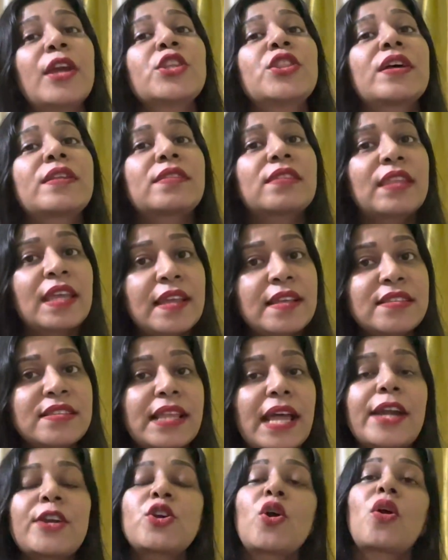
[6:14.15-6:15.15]
the things
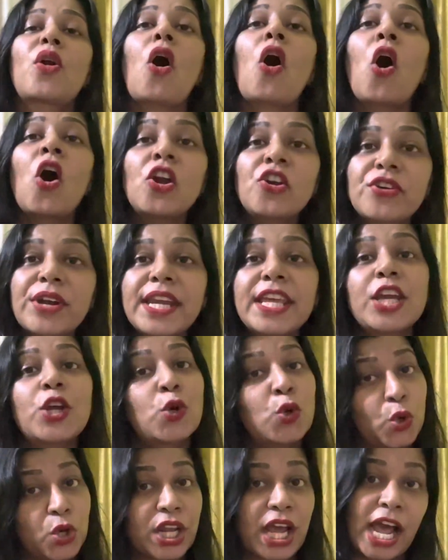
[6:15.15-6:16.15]
that you're already
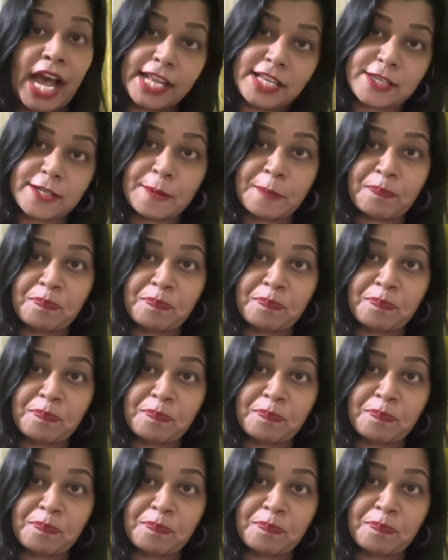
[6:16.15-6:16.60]
good at.